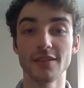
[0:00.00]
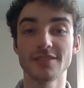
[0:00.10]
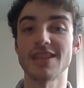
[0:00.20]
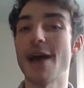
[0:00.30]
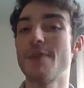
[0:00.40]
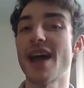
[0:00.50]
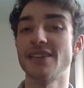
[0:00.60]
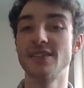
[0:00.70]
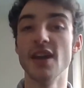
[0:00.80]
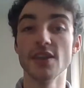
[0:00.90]
Sam
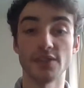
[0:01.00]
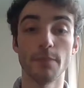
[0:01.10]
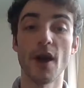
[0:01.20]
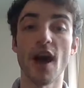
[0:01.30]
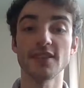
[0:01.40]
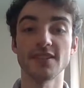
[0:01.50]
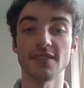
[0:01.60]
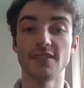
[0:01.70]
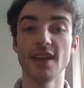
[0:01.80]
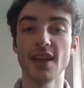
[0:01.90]
had
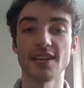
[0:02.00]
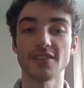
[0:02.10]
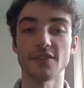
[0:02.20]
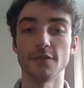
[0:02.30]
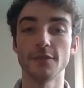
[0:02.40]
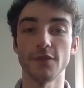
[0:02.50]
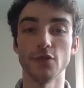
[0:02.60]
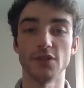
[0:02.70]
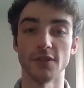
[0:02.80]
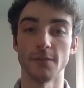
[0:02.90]
departed his
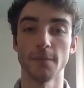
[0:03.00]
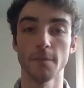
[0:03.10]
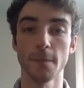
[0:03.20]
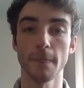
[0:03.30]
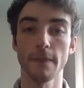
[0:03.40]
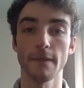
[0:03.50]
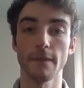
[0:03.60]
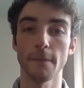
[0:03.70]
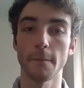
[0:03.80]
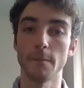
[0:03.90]
confusion.
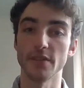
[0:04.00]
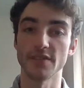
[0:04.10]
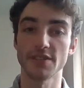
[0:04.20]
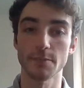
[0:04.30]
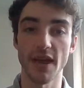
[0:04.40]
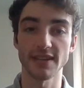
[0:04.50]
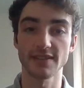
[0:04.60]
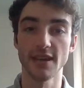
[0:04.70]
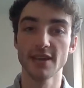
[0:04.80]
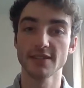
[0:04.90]
But despite
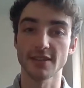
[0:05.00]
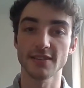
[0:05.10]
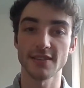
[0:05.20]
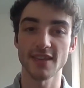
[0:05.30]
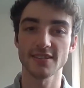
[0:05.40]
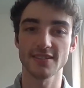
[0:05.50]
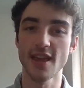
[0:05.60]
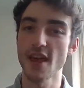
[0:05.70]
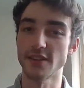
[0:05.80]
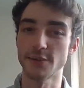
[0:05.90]
success
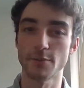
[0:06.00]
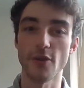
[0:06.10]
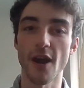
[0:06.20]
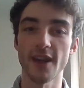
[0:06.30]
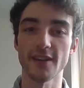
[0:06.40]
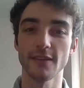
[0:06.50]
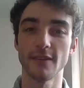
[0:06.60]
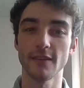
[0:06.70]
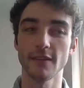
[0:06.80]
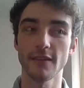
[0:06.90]
and pride,
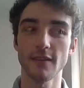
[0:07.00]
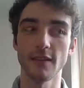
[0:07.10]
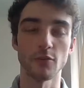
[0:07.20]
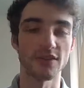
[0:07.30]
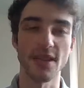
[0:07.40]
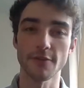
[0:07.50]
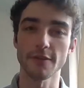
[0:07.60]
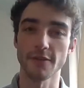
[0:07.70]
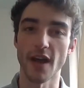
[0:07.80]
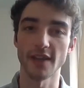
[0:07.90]
he would never
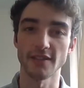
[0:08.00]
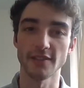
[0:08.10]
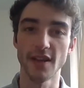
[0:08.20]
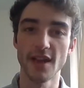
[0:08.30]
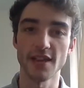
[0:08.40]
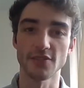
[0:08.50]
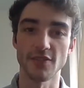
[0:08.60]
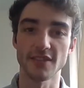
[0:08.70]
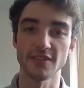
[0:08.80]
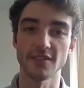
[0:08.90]
find his
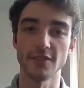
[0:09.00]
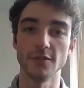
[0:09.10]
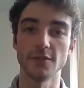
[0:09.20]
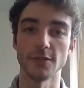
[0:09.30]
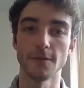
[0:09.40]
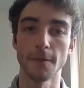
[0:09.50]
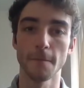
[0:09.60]
restitution.